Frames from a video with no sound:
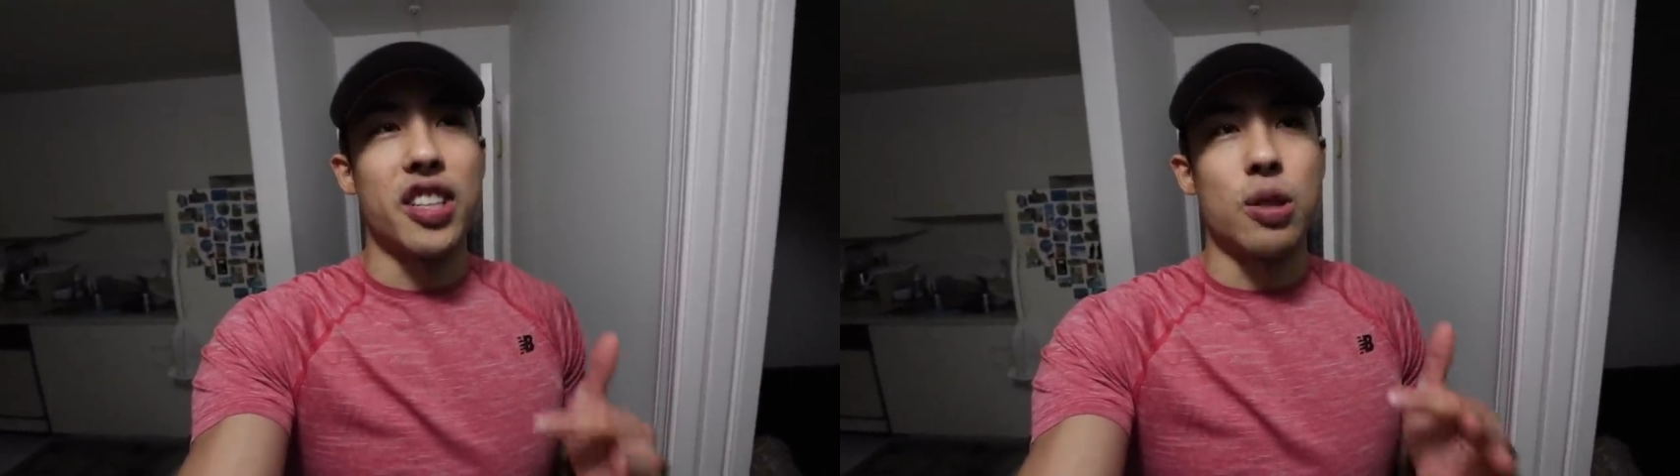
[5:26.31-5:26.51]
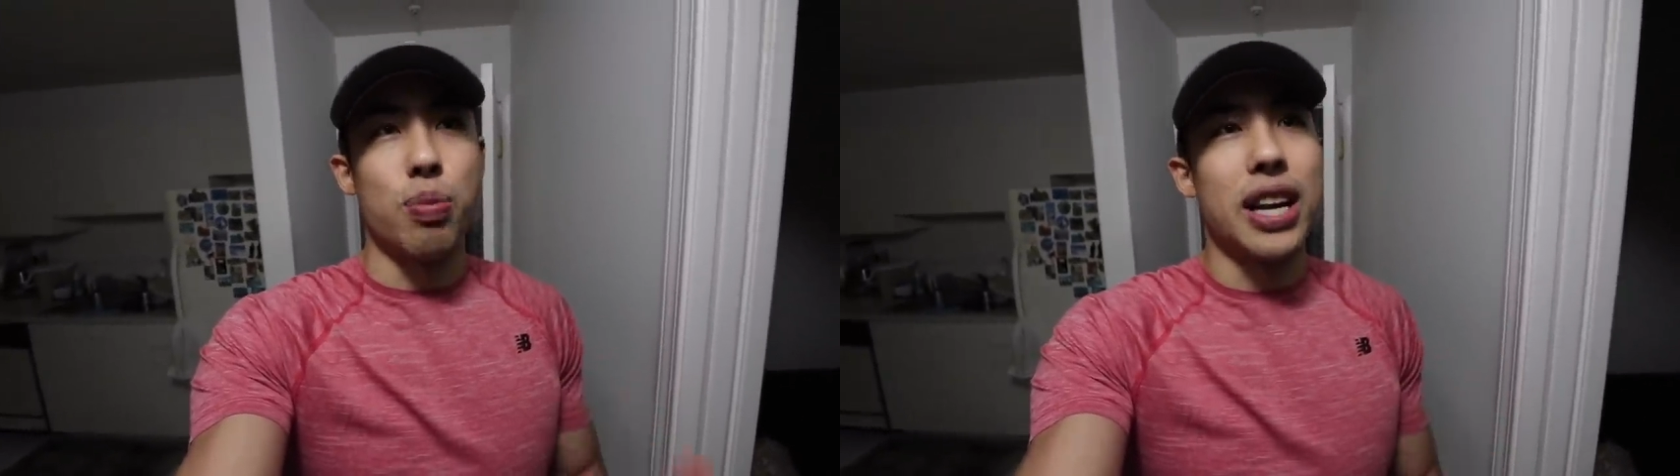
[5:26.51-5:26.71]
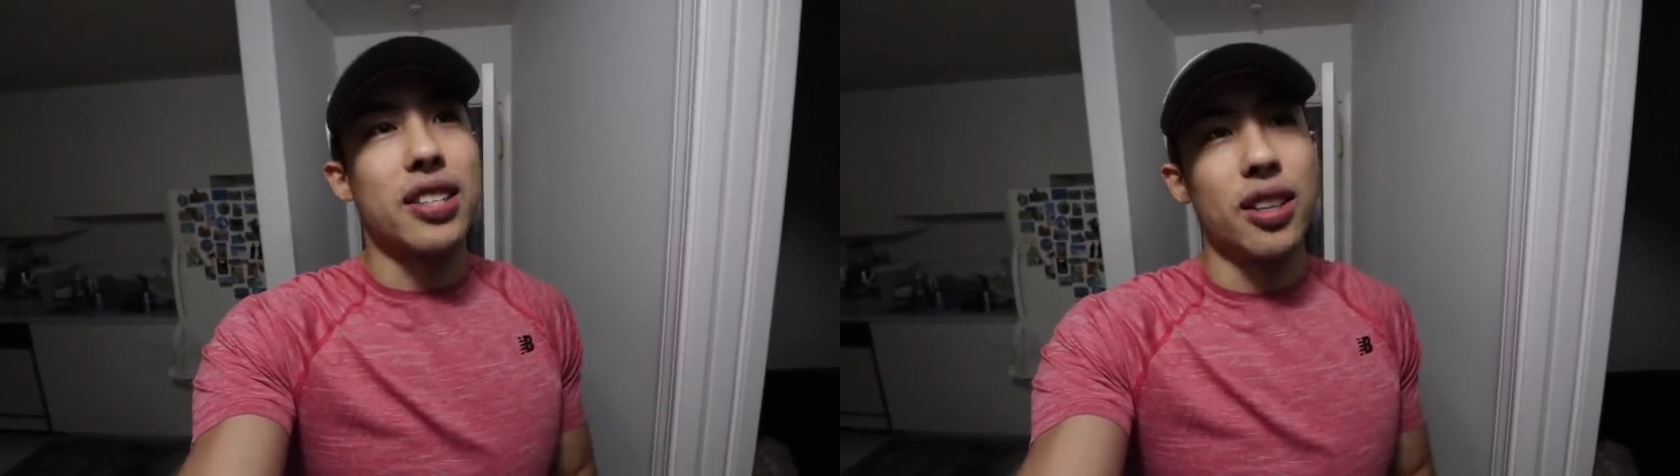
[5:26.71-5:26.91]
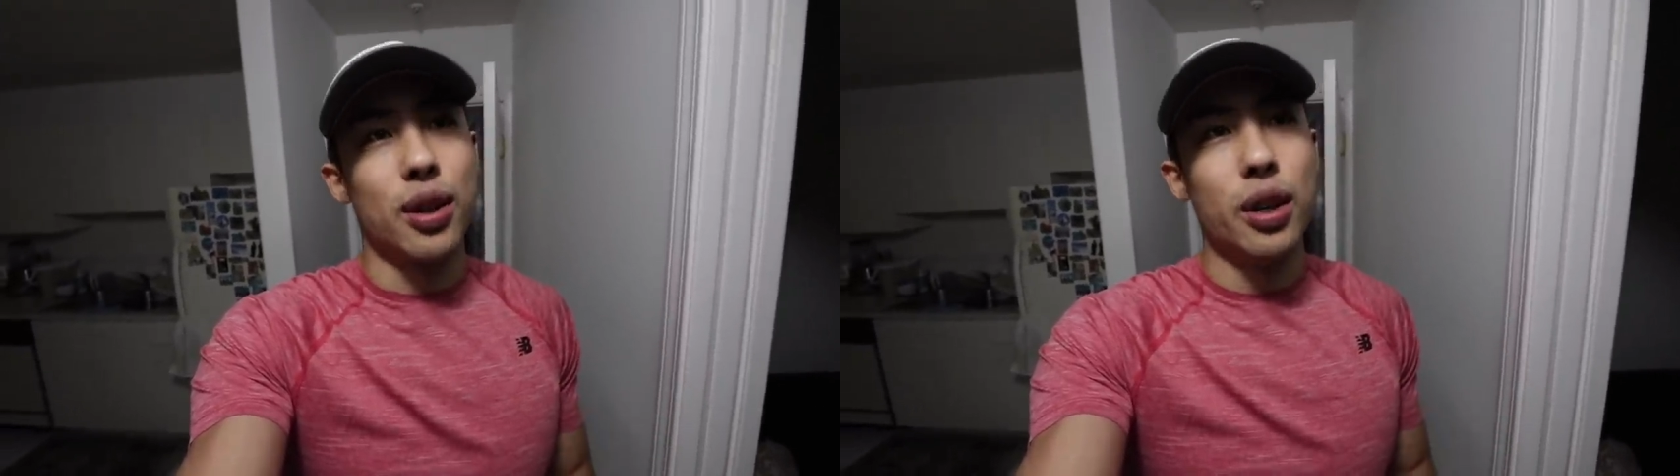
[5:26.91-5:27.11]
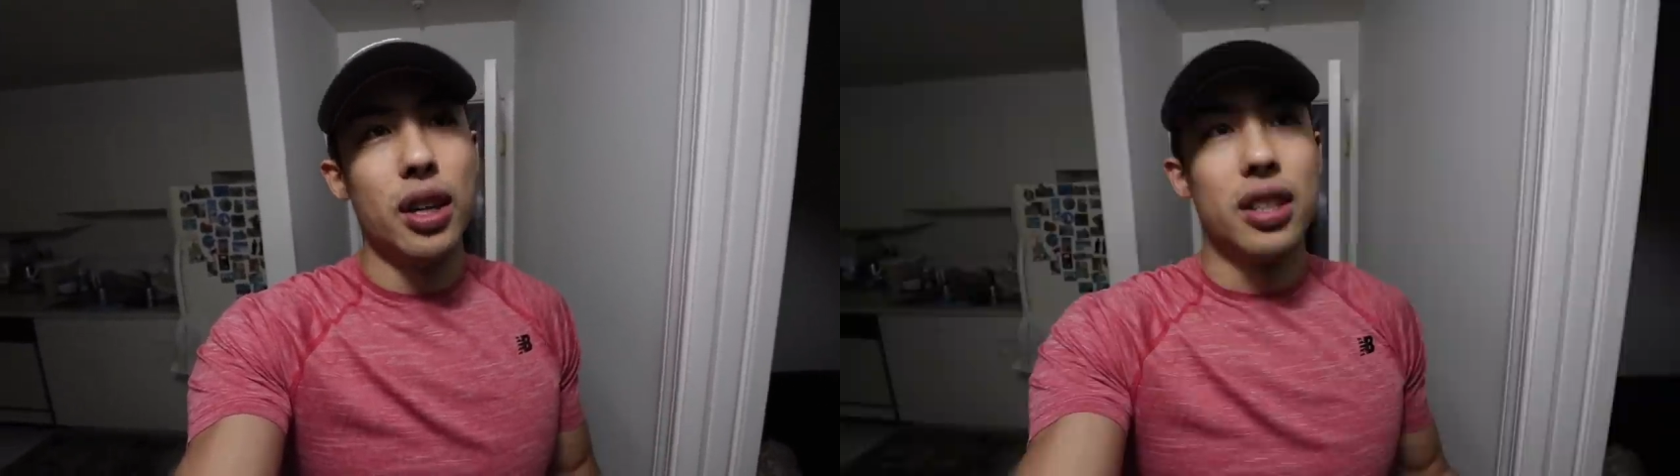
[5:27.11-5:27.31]

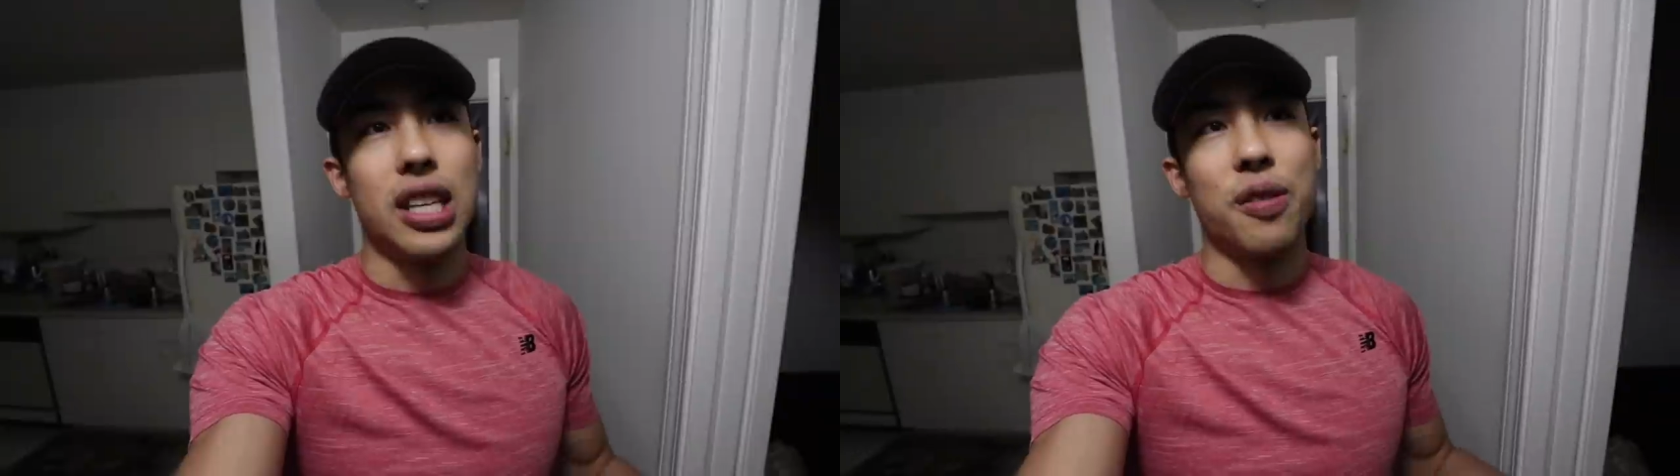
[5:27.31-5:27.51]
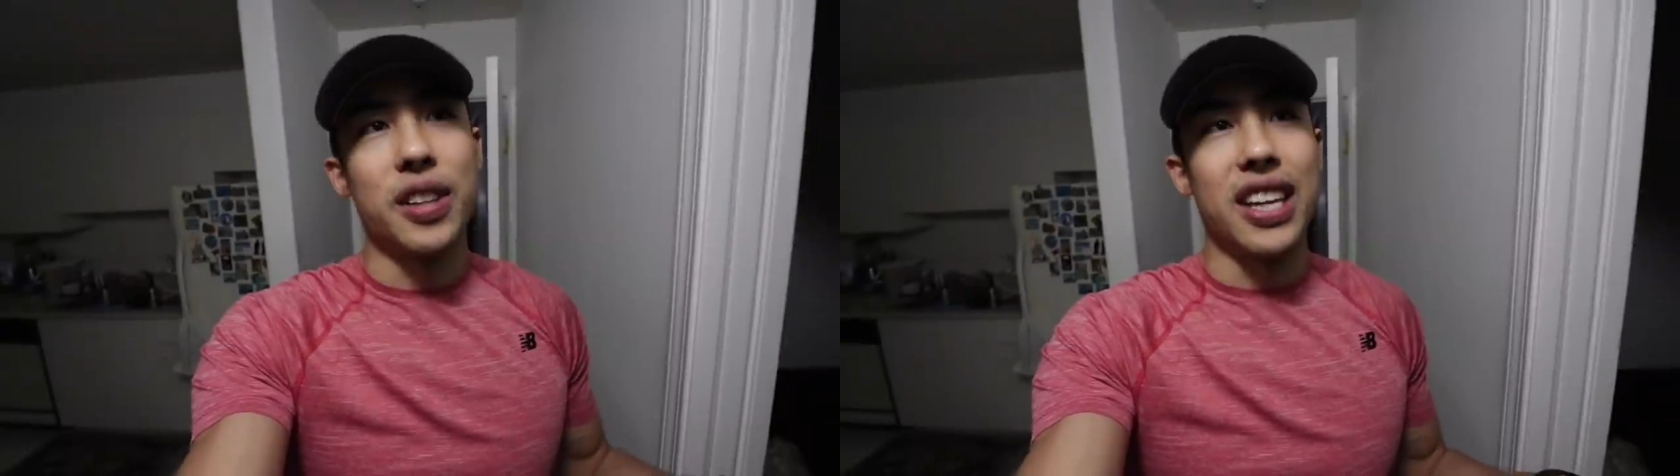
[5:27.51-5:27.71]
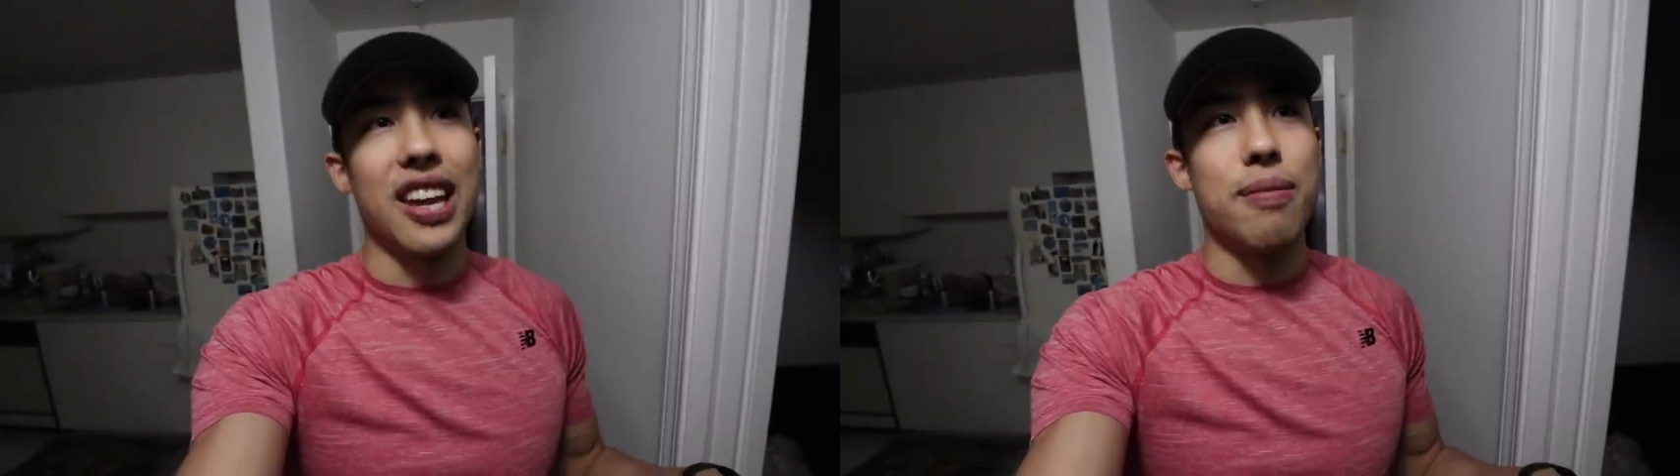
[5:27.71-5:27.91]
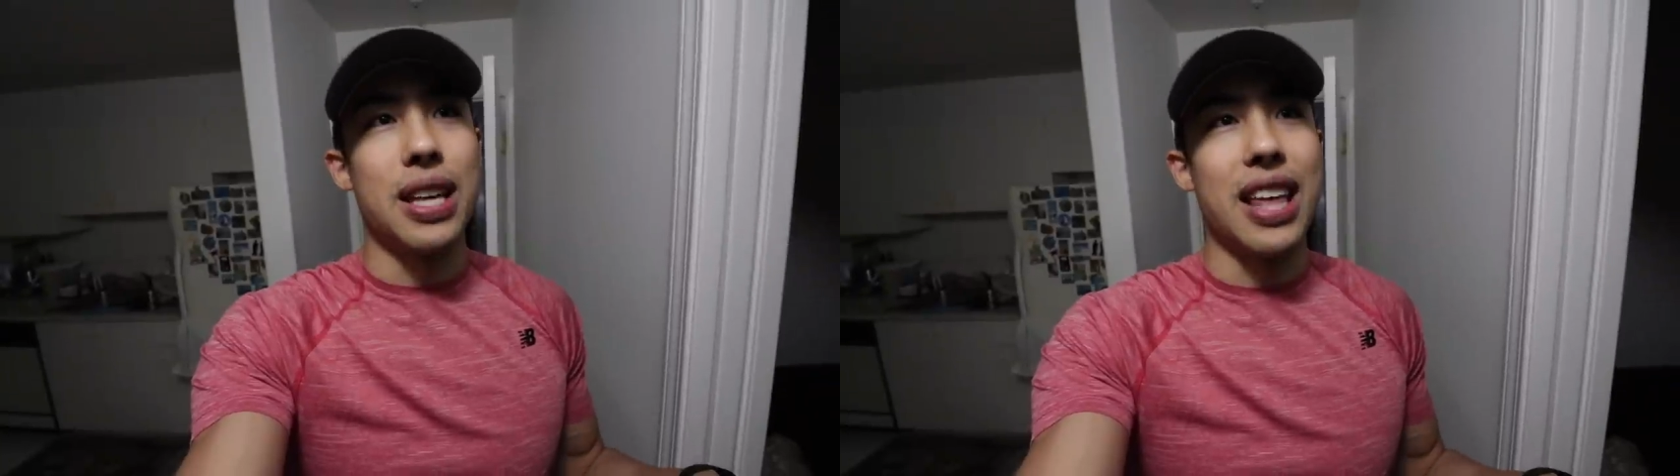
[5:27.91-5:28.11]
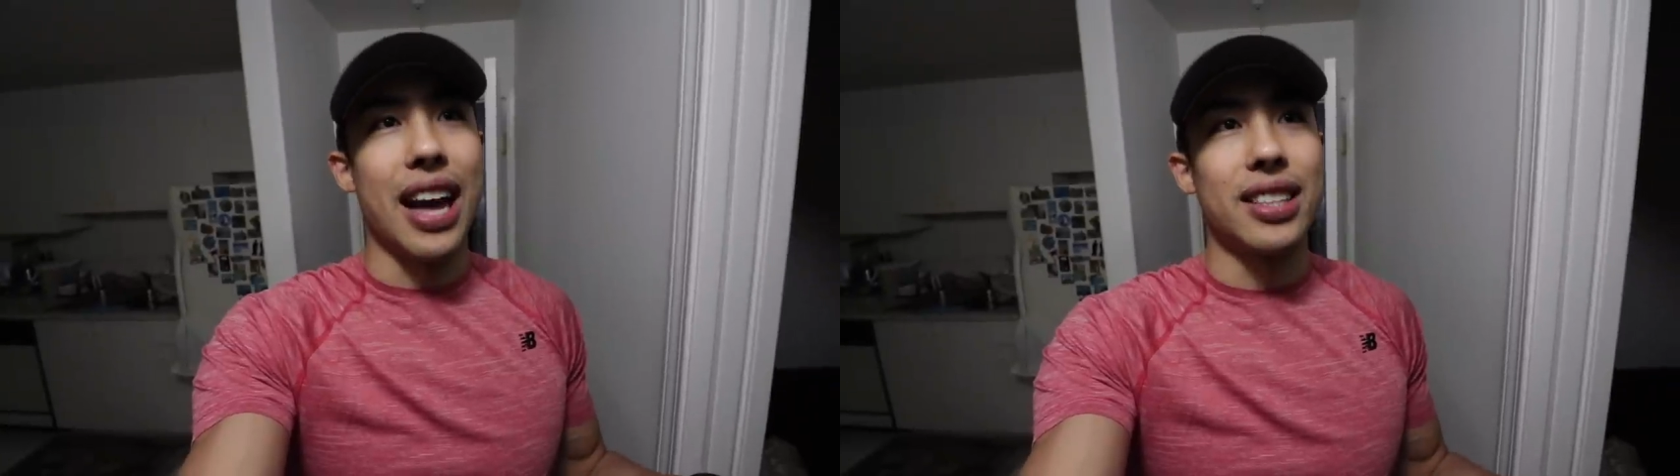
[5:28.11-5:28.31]
espresso definitely gave
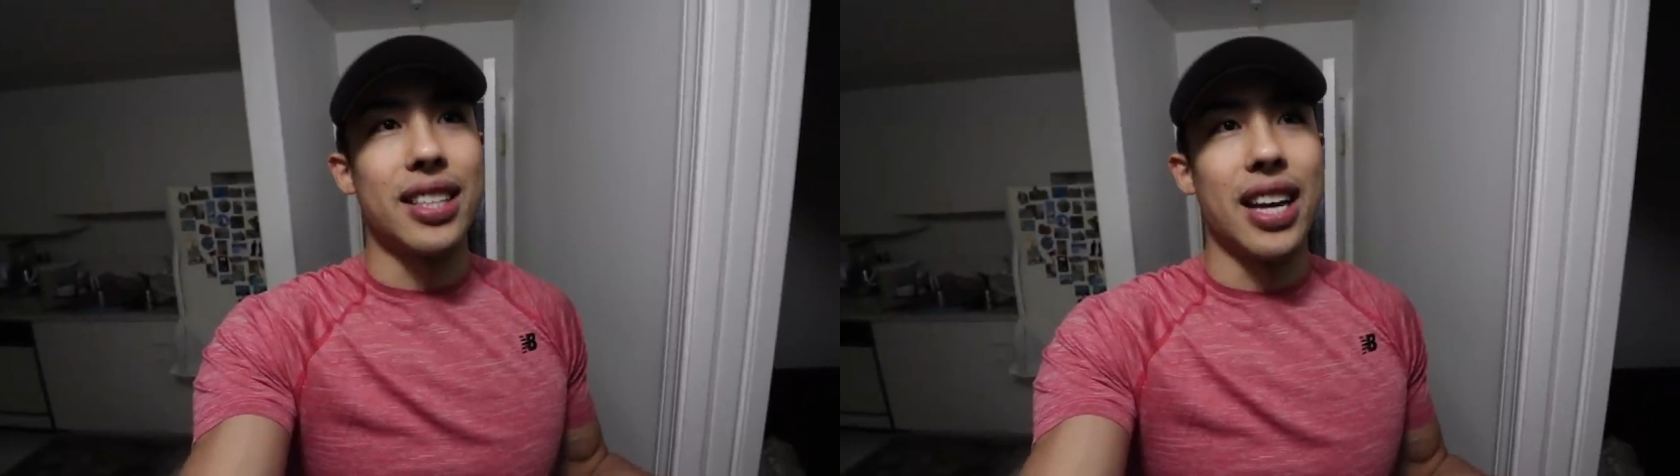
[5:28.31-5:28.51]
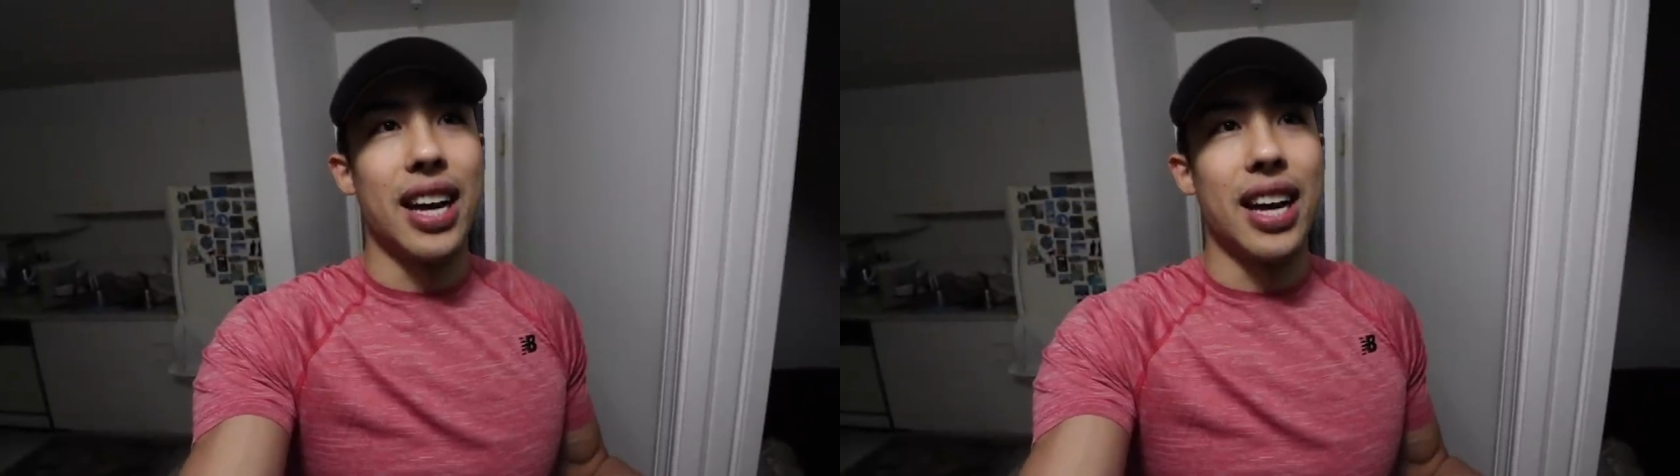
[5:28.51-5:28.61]
me that,